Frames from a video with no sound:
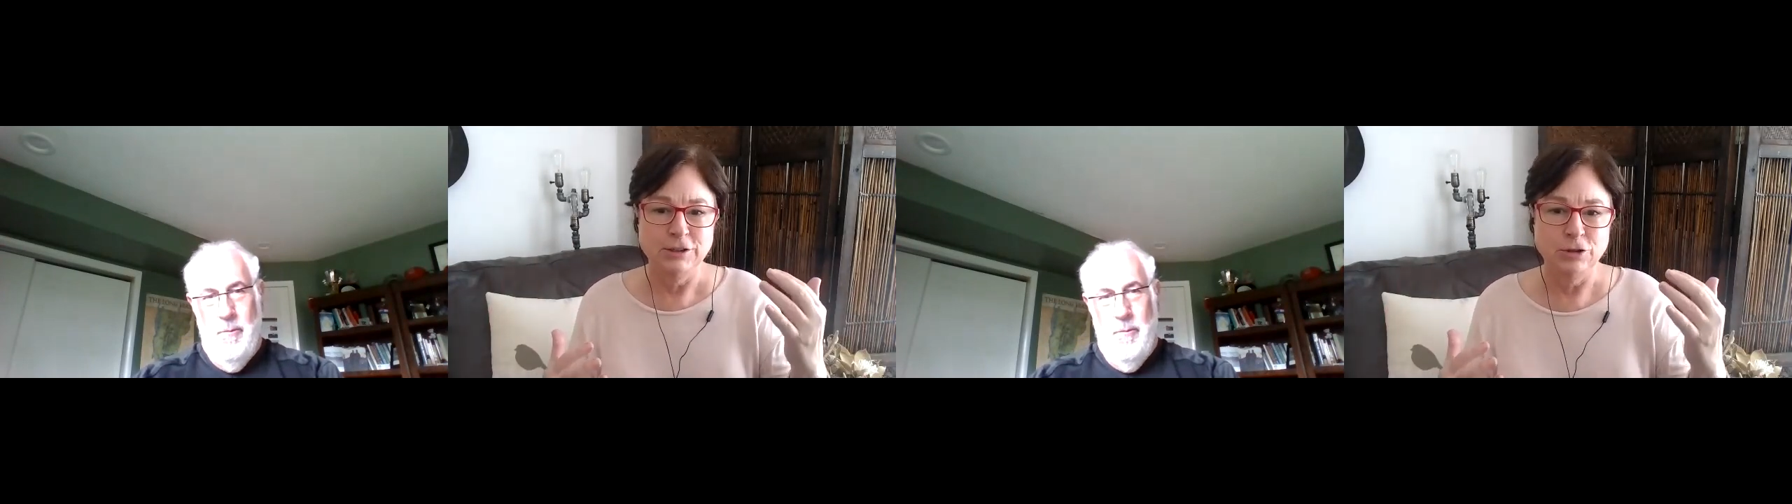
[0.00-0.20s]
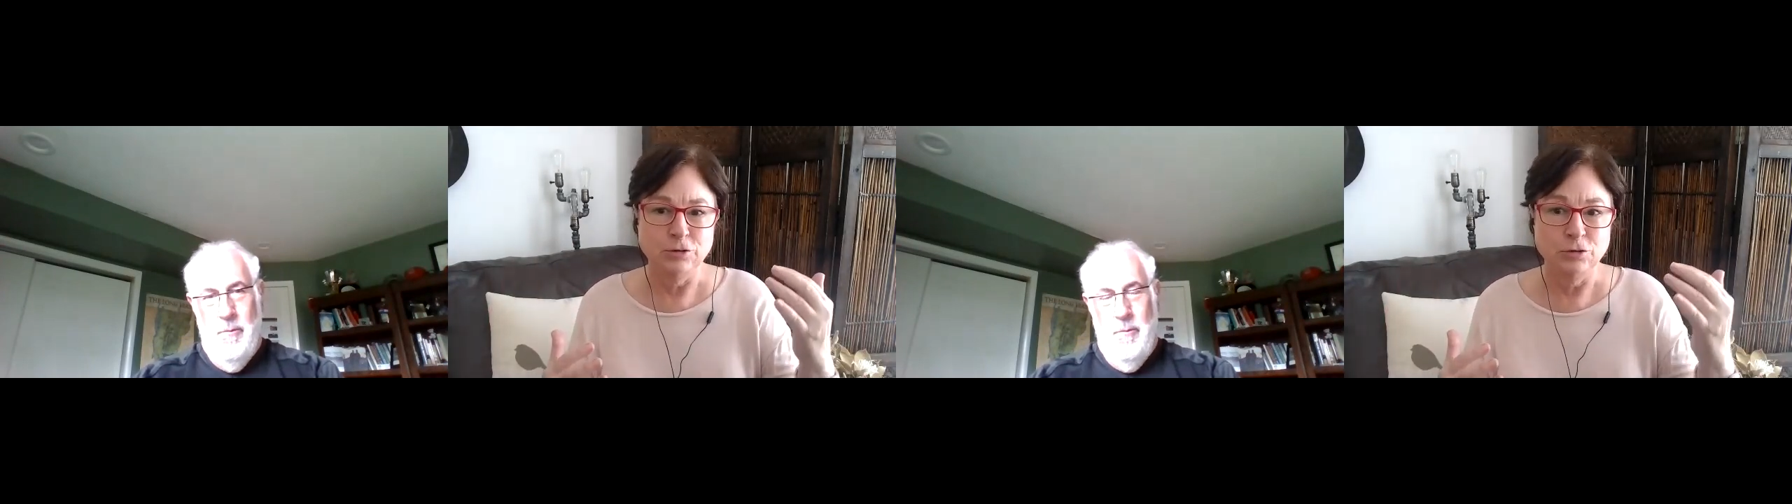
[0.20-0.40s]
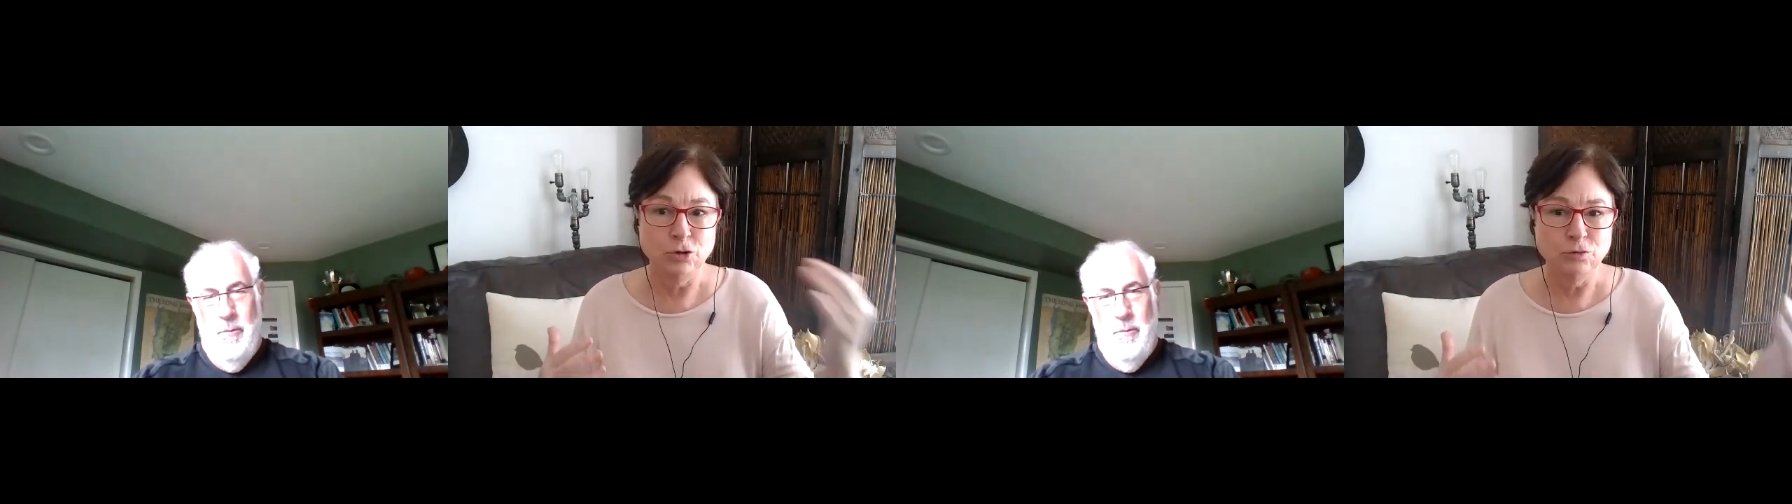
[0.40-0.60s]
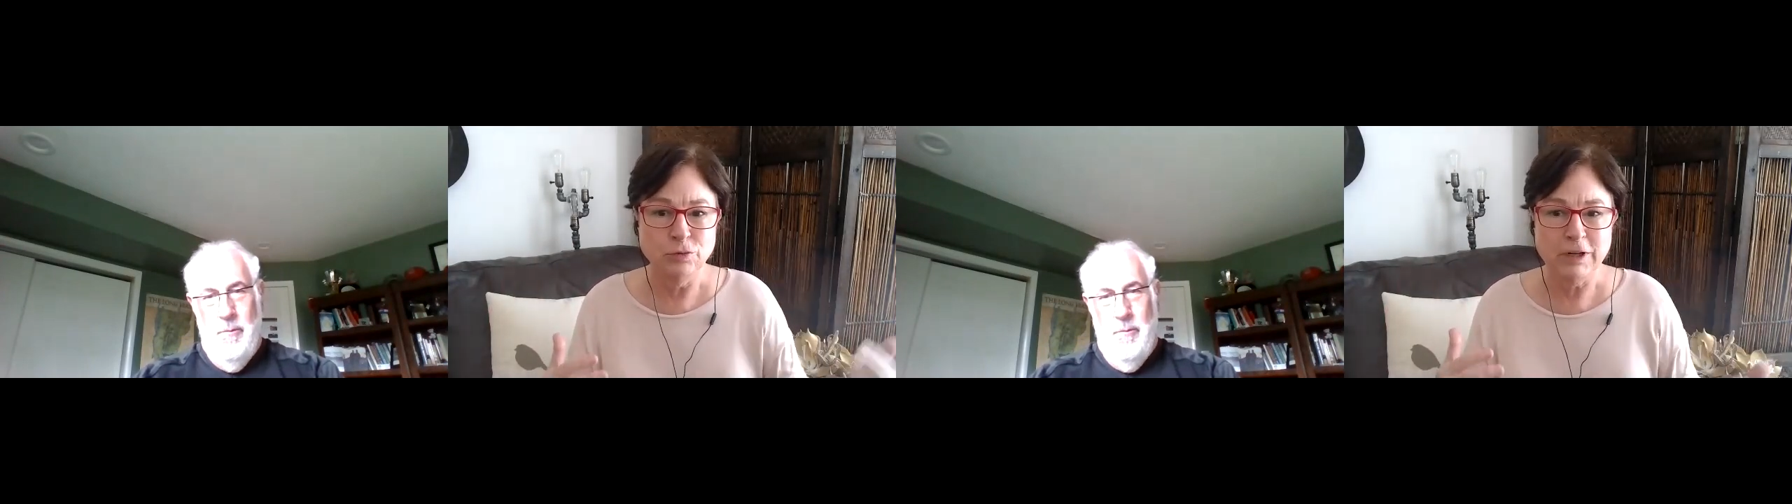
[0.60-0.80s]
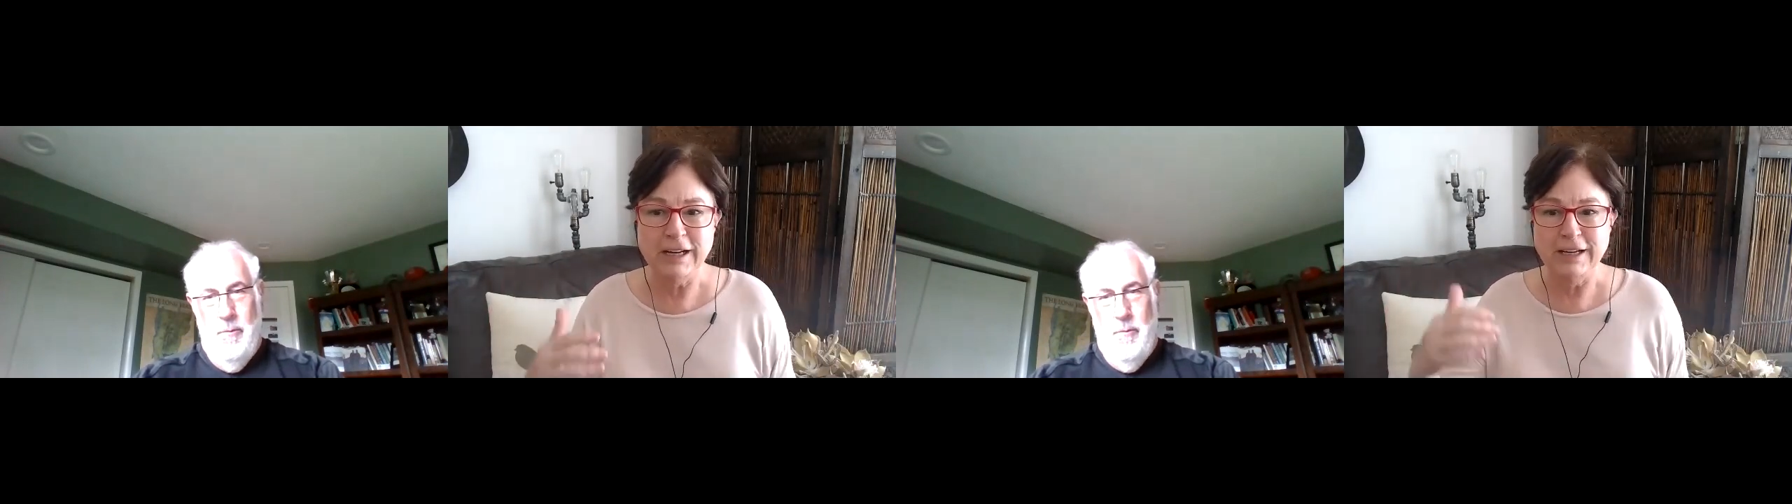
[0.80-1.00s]
to
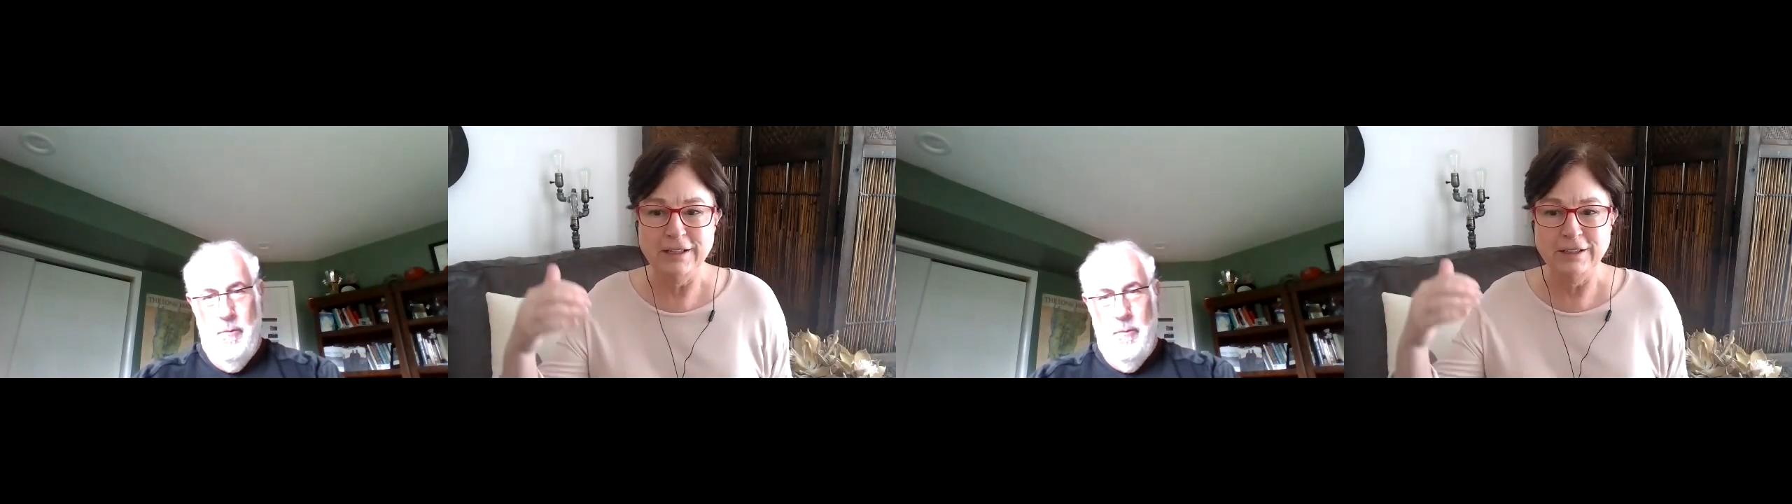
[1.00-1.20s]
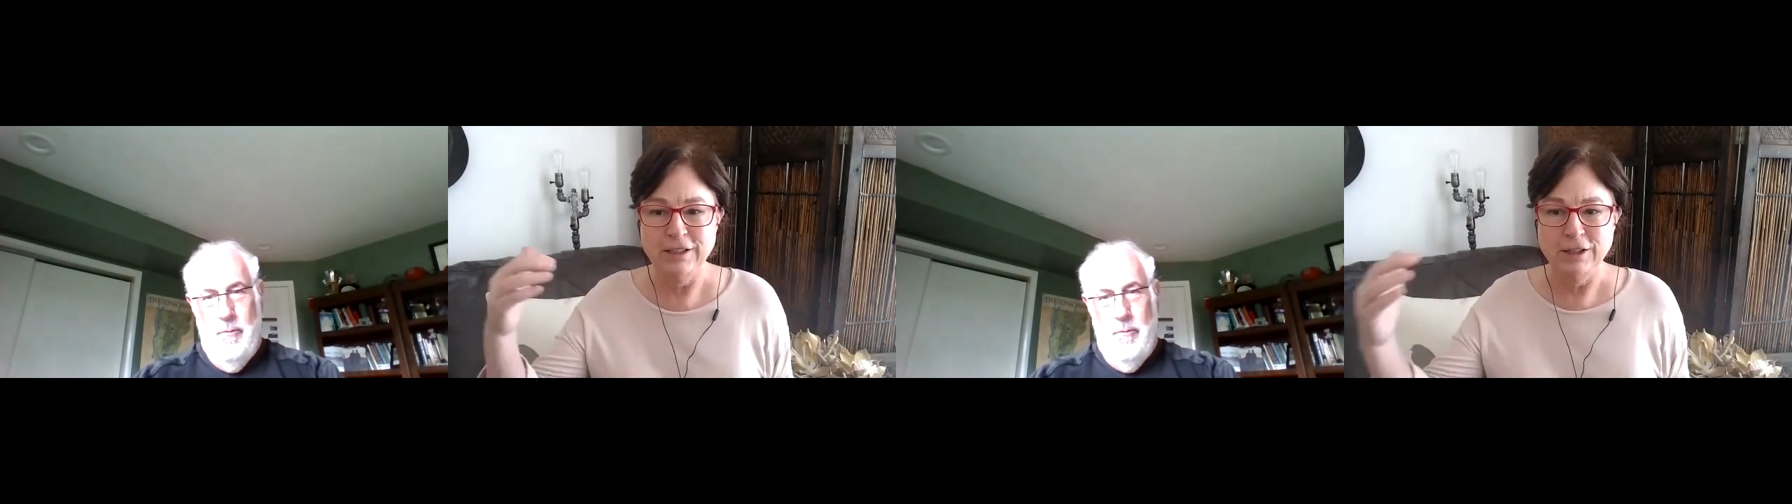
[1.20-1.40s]
read,